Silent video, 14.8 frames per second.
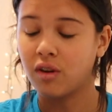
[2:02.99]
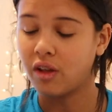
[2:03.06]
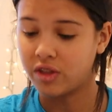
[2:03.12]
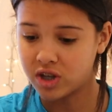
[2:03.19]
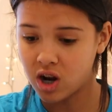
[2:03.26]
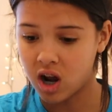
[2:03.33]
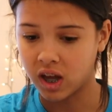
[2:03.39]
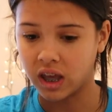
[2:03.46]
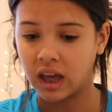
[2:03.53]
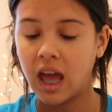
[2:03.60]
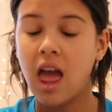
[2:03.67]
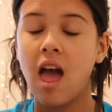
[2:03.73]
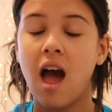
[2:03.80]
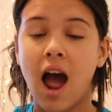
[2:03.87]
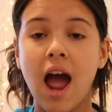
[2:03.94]
for all the talking,
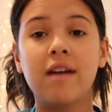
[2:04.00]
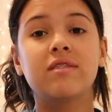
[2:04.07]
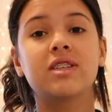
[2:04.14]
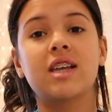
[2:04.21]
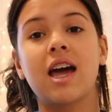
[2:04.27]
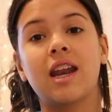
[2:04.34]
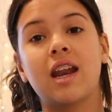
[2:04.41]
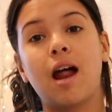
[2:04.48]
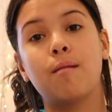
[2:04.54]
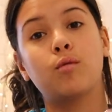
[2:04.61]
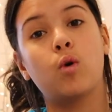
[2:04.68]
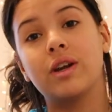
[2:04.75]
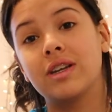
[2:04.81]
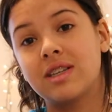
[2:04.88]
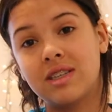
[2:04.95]
I've decided I'm
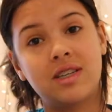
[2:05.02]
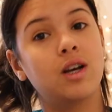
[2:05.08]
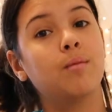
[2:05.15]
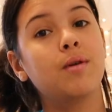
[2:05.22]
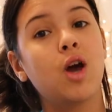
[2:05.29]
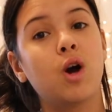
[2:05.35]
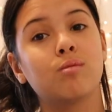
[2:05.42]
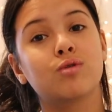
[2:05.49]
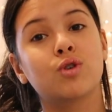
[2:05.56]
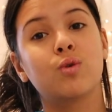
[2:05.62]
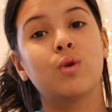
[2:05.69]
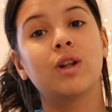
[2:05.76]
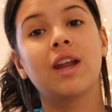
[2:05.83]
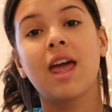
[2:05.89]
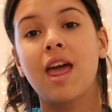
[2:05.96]
going to still be
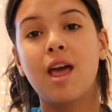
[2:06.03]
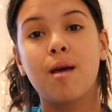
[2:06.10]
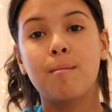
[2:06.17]
homeschooled.